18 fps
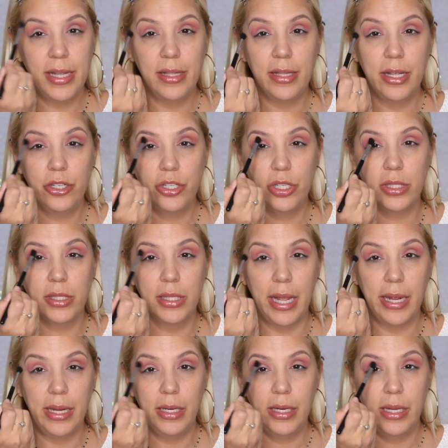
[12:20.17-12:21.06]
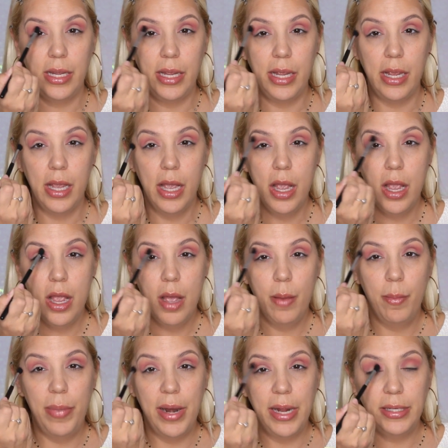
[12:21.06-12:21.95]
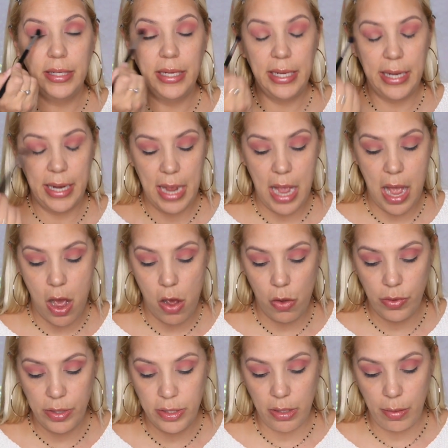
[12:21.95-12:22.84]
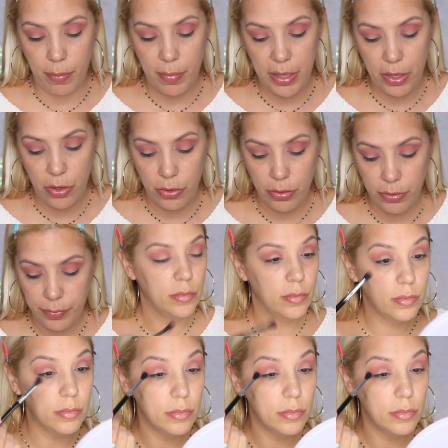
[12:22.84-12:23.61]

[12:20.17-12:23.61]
and then just lightly blending it out in the middle.